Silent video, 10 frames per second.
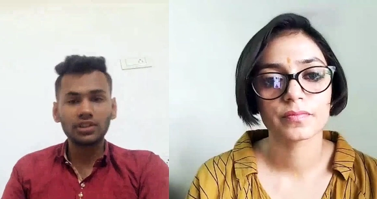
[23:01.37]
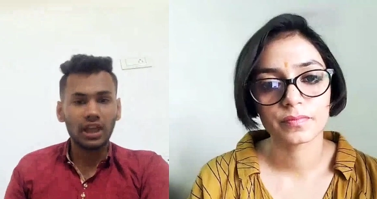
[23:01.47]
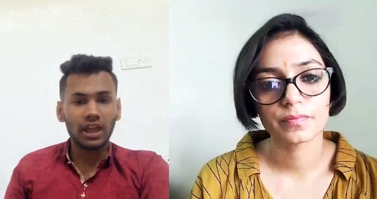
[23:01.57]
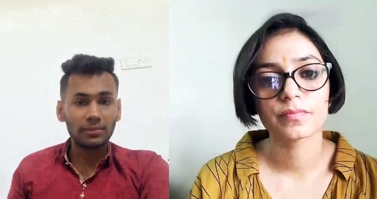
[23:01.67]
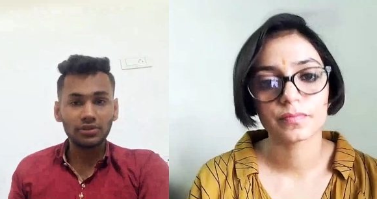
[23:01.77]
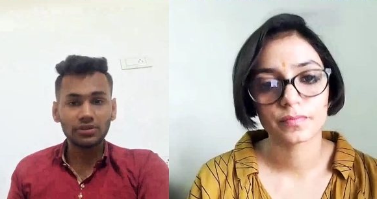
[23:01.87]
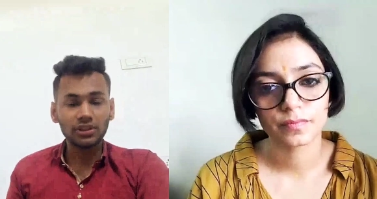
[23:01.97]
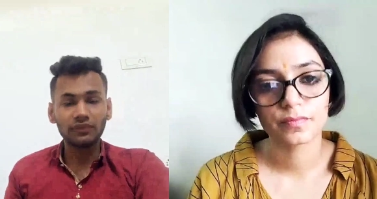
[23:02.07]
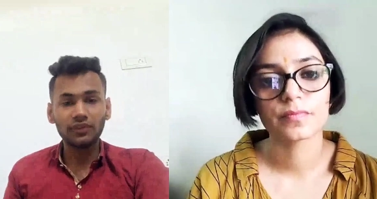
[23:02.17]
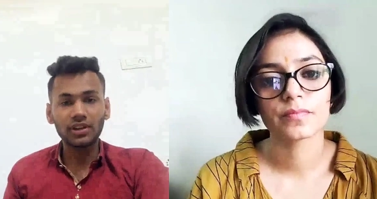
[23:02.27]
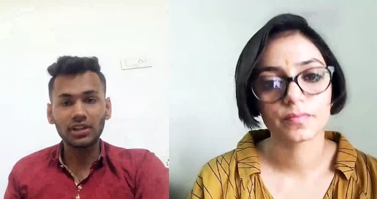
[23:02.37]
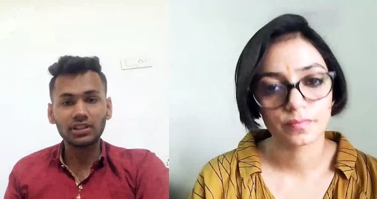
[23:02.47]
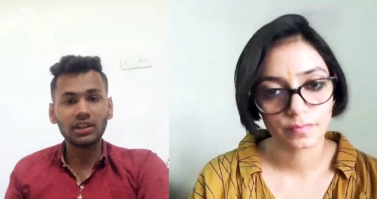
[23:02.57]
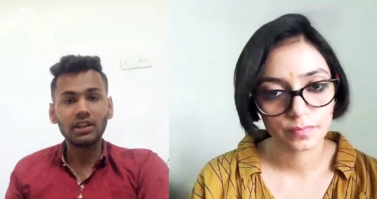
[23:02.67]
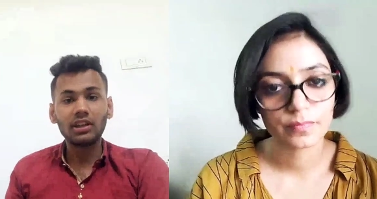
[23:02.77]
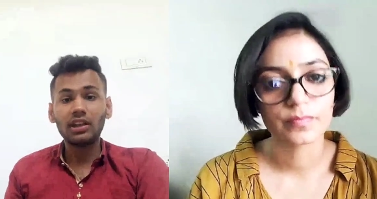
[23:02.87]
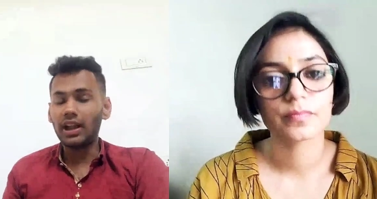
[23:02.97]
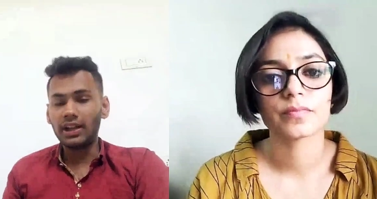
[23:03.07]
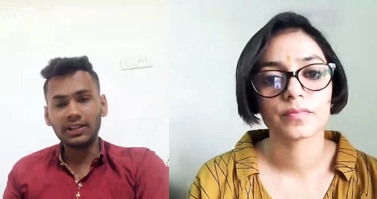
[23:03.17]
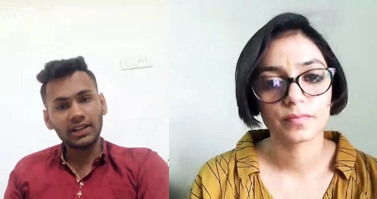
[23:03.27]
Speaker 1: very habitual for it,
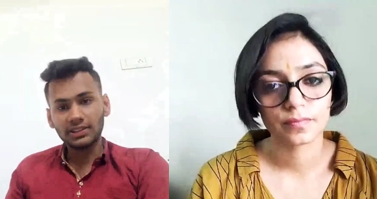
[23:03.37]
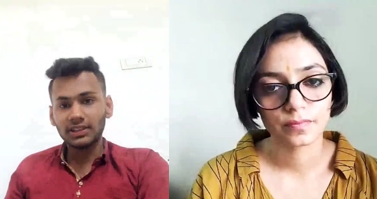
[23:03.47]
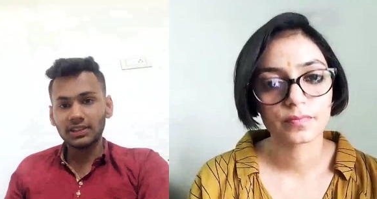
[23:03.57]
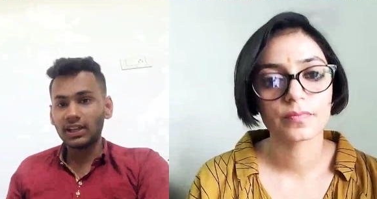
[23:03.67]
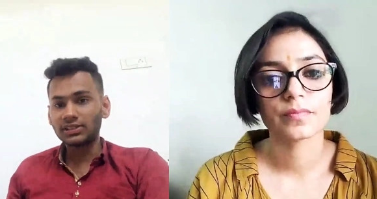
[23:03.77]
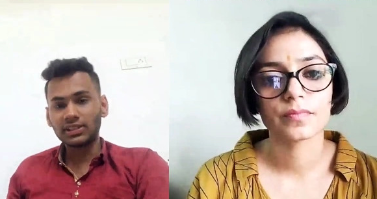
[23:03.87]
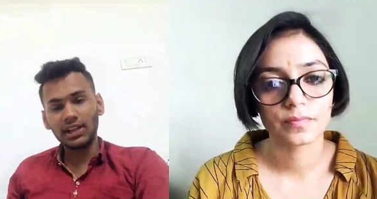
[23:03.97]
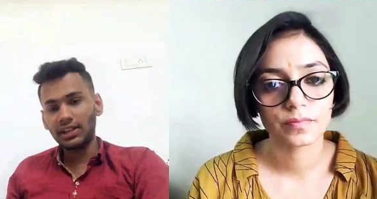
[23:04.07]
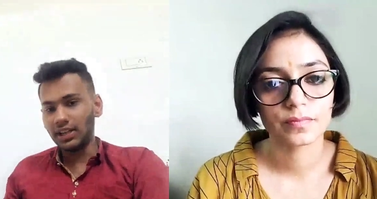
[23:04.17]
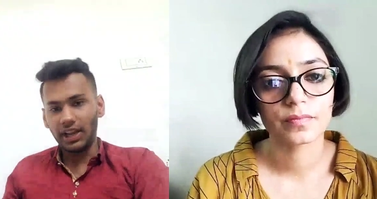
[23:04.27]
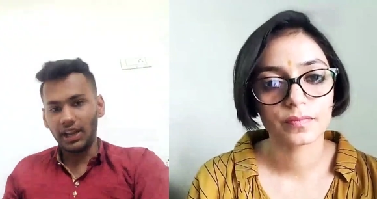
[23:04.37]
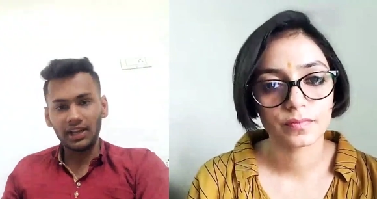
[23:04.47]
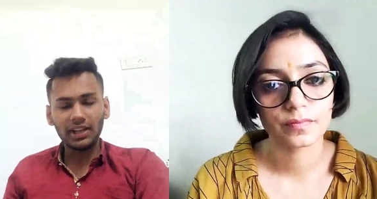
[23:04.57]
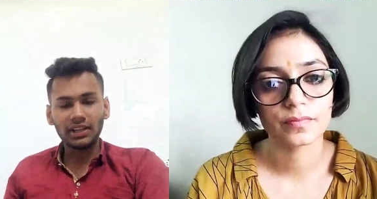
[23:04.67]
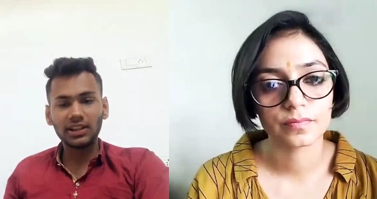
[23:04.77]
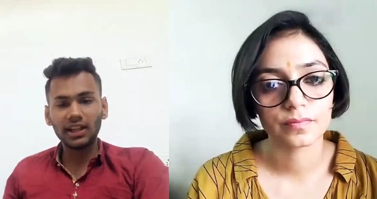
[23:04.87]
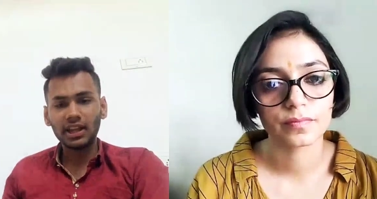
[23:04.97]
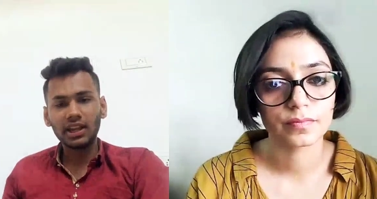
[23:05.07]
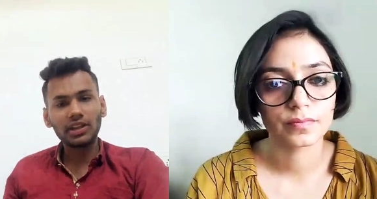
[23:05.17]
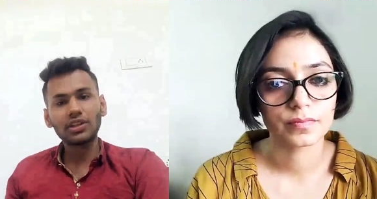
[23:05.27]
and at the last, at the ending
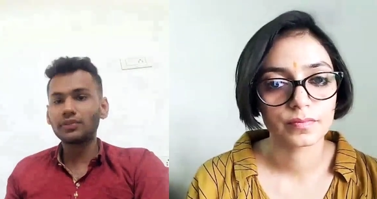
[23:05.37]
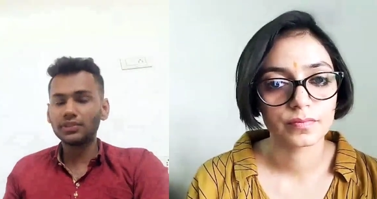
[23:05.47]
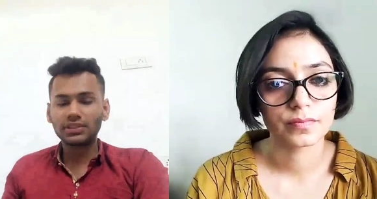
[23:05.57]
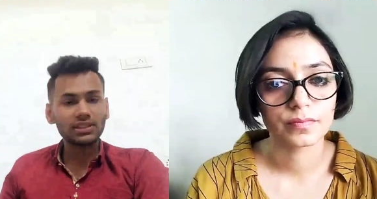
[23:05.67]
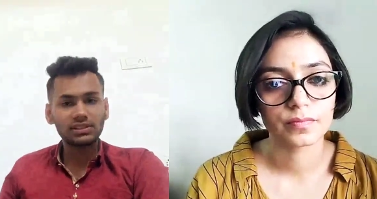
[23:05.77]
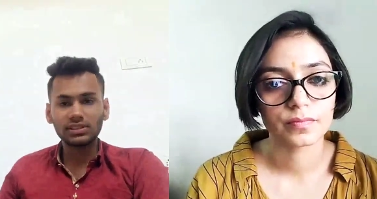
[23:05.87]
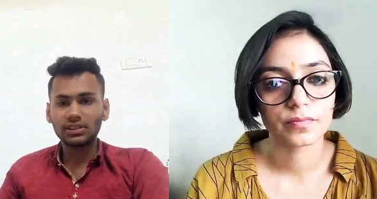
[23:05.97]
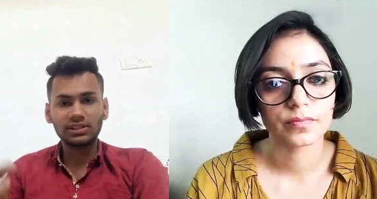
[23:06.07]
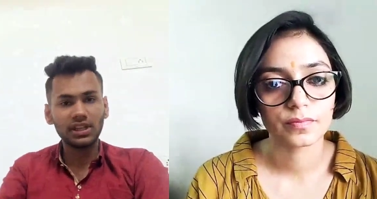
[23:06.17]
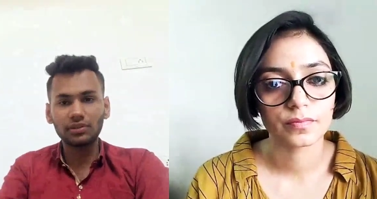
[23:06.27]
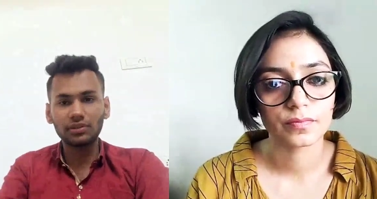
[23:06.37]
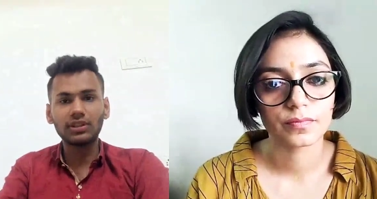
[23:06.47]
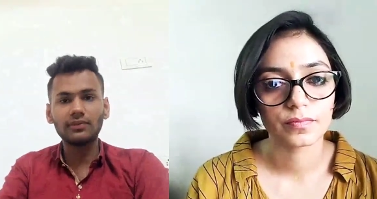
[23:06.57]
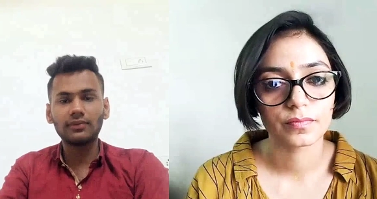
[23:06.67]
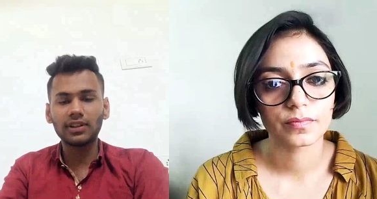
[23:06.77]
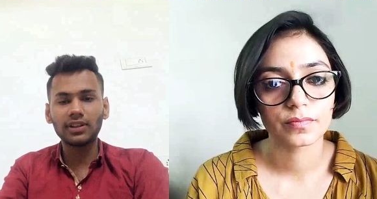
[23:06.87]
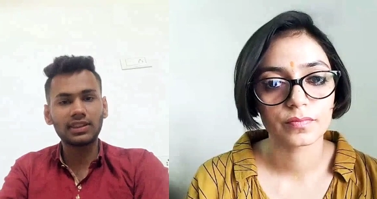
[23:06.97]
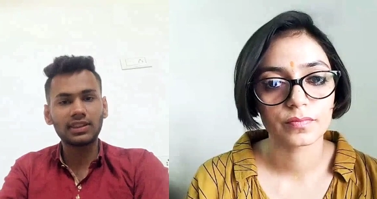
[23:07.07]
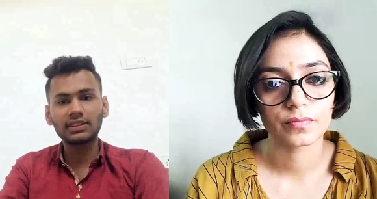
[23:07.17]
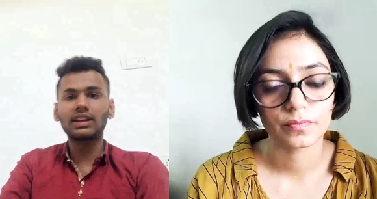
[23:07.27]
day, you would just say to them
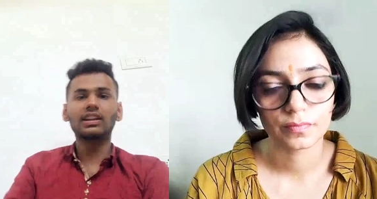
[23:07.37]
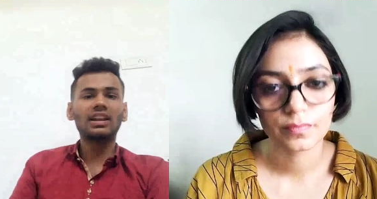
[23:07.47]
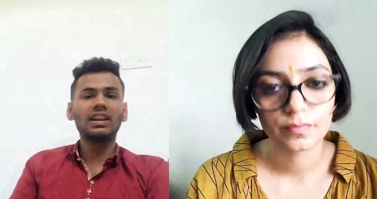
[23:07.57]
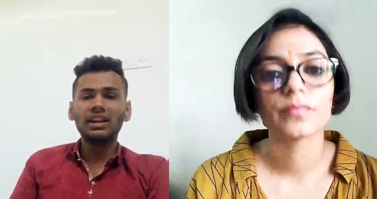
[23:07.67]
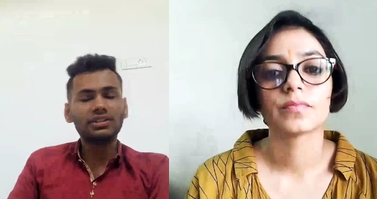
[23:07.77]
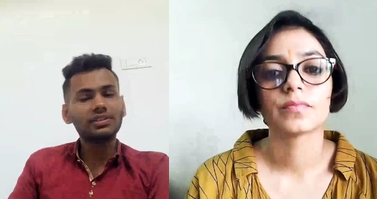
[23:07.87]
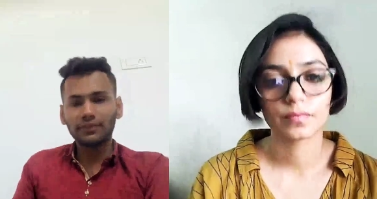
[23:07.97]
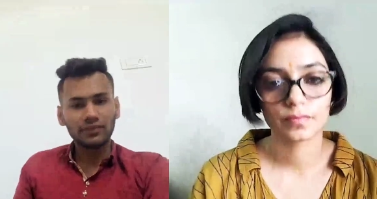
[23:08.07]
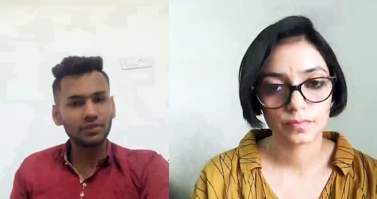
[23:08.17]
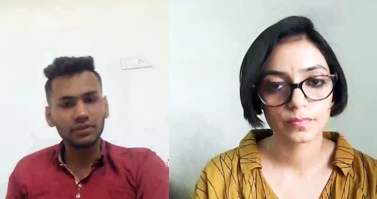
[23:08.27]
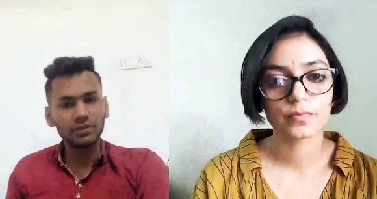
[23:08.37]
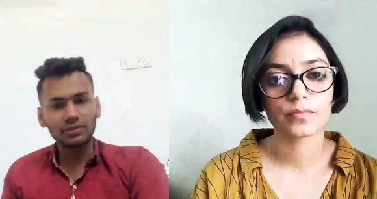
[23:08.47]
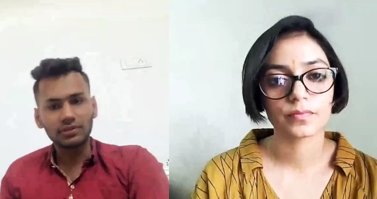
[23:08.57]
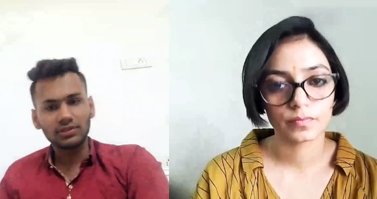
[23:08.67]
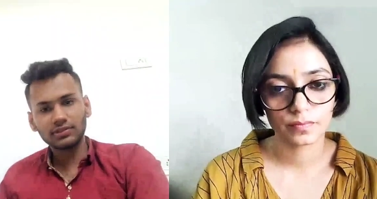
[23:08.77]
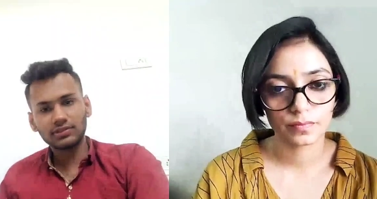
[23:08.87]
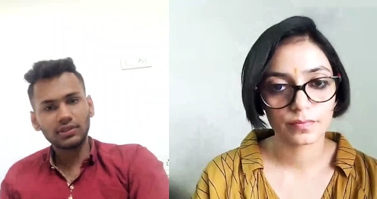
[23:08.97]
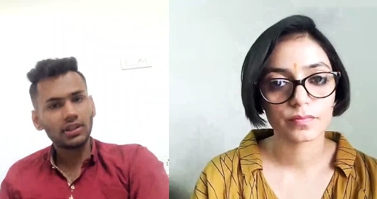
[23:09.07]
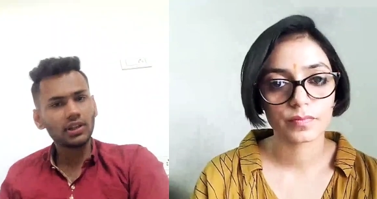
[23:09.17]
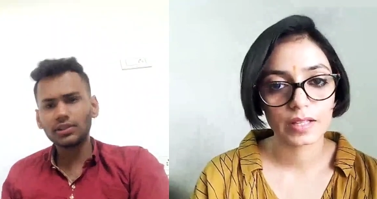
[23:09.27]
one thing, that it's of no use.
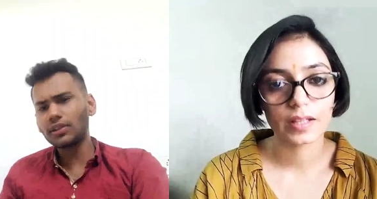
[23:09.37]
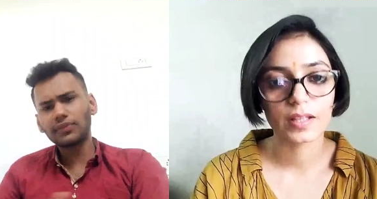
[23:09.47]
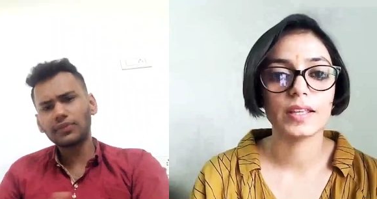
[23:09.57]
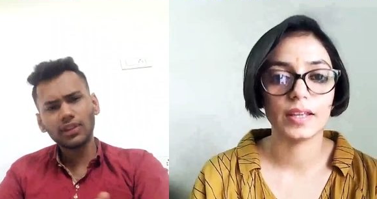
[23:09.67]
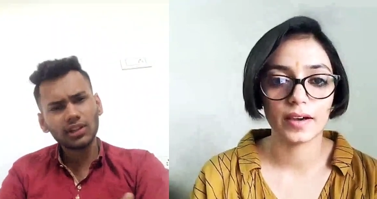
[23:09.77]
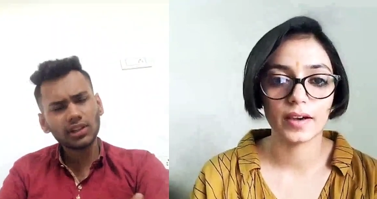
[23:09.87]
It is of,